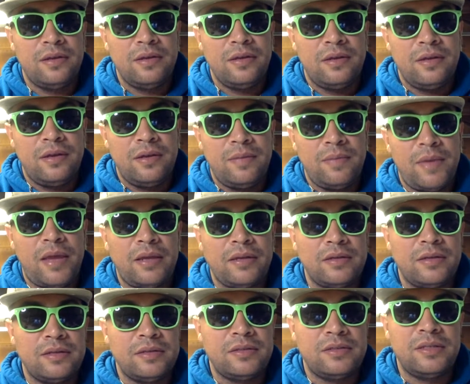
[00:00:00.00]
I'm an addict
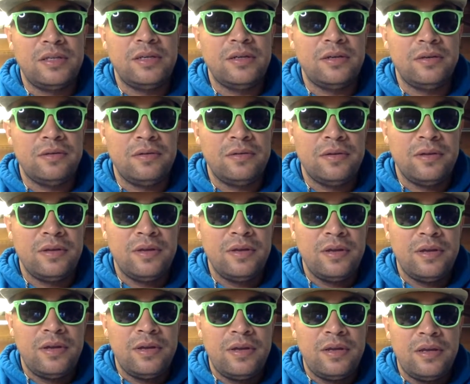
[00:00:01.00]
still,
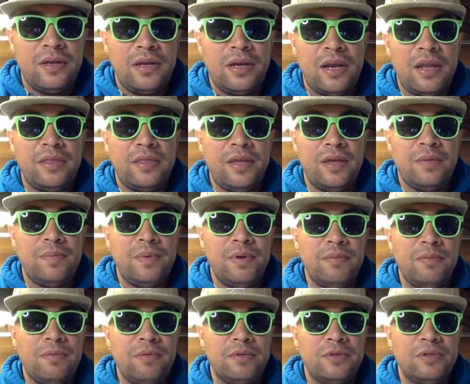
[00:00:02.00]
and I think
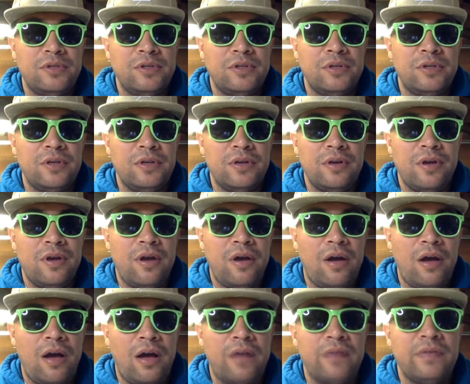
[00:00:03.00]
people should
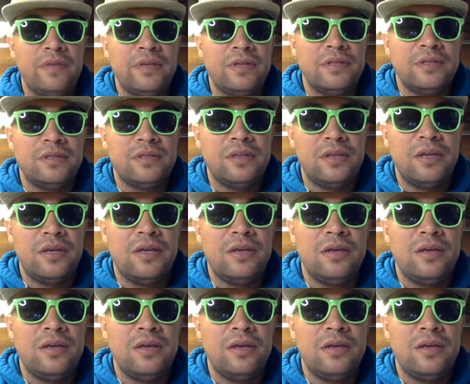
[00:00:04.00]
obviously